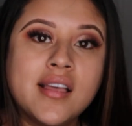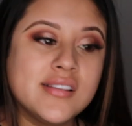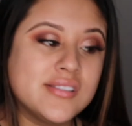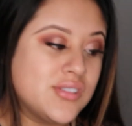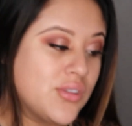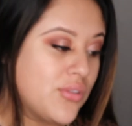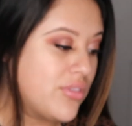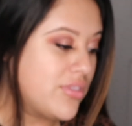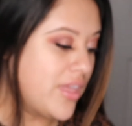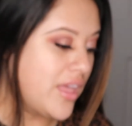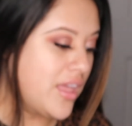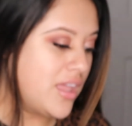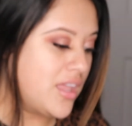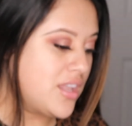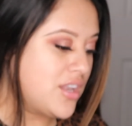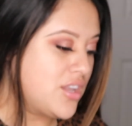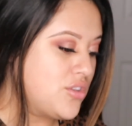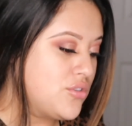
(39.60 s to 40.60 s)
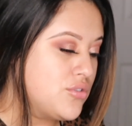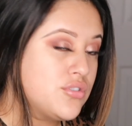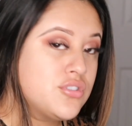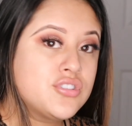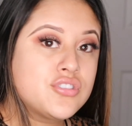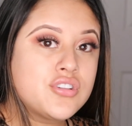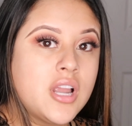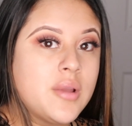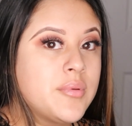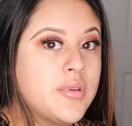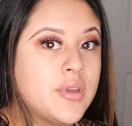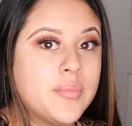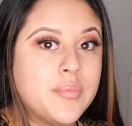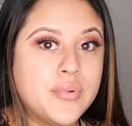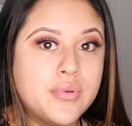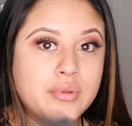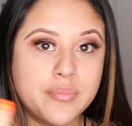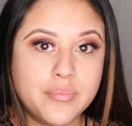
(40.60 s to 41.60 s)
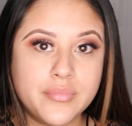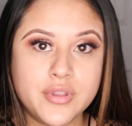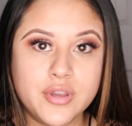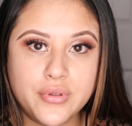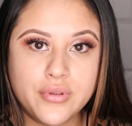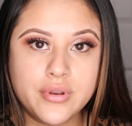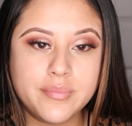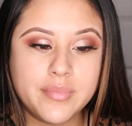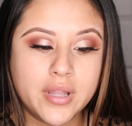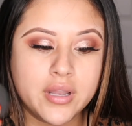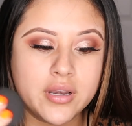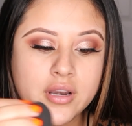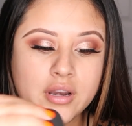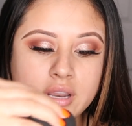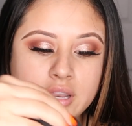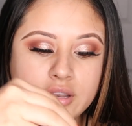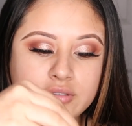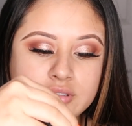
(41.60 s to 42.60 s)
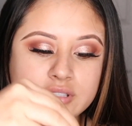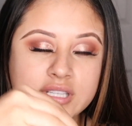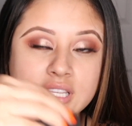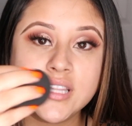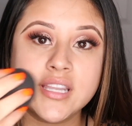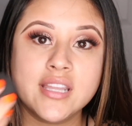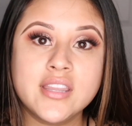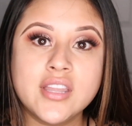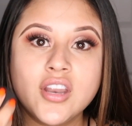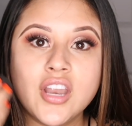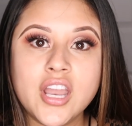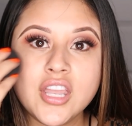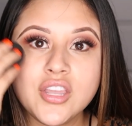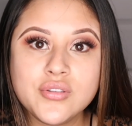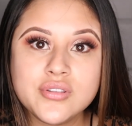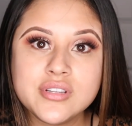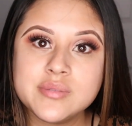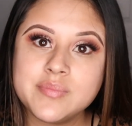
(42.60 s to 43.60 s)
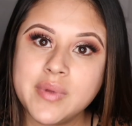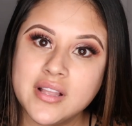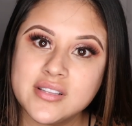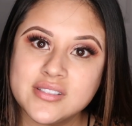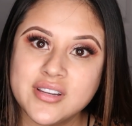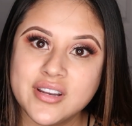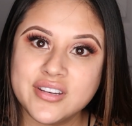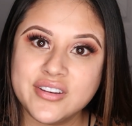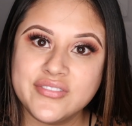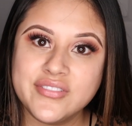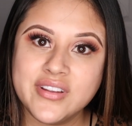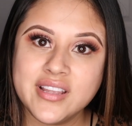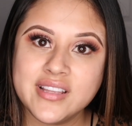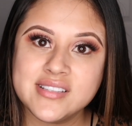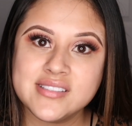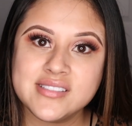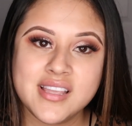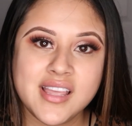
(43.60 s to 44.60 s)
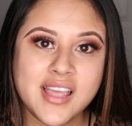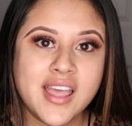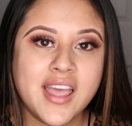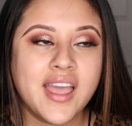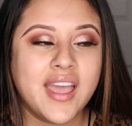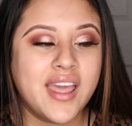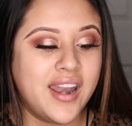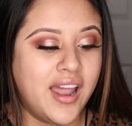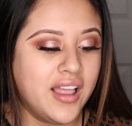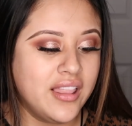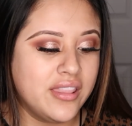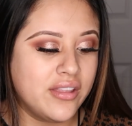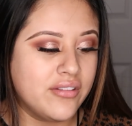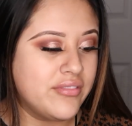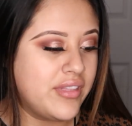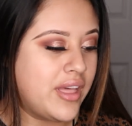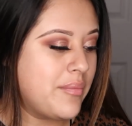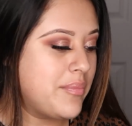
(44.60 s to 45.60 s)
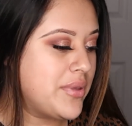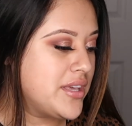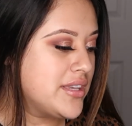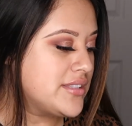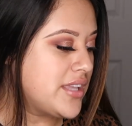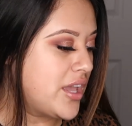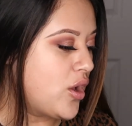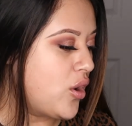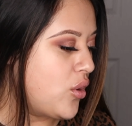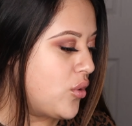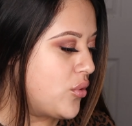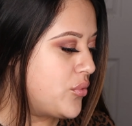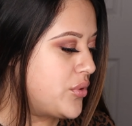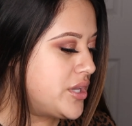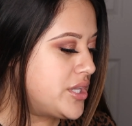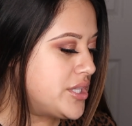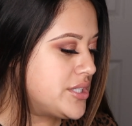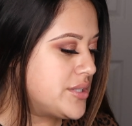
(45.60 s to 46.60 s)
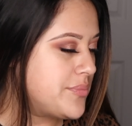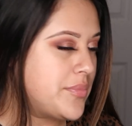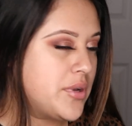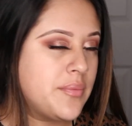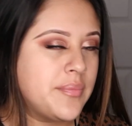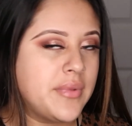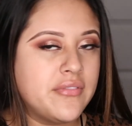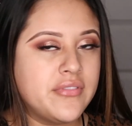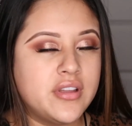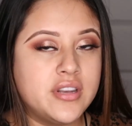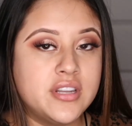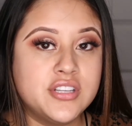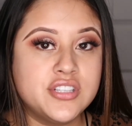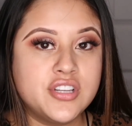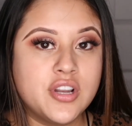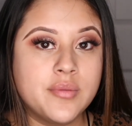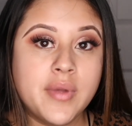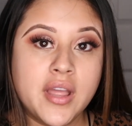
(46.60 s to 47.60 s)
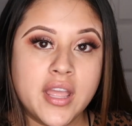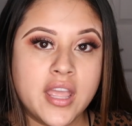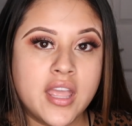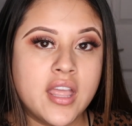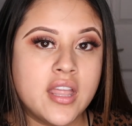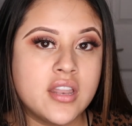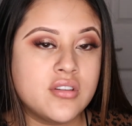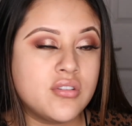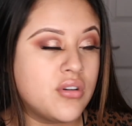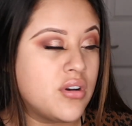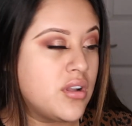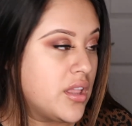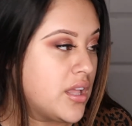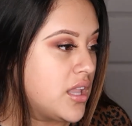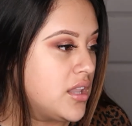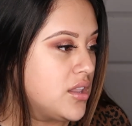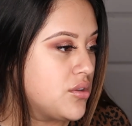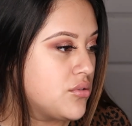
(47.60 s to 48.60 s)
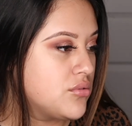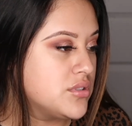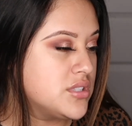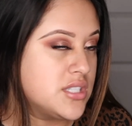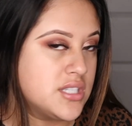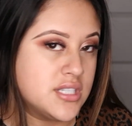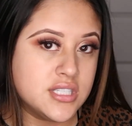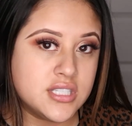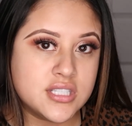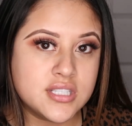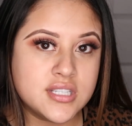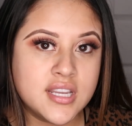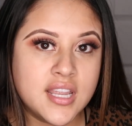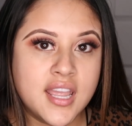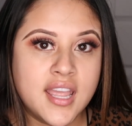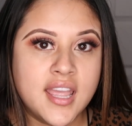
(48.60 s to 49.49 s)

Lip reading: So then you just grab your beauty blender and you stick it in there and you just pounce it on your face. And I love that because I always put my foundation on my hand or like a little dish,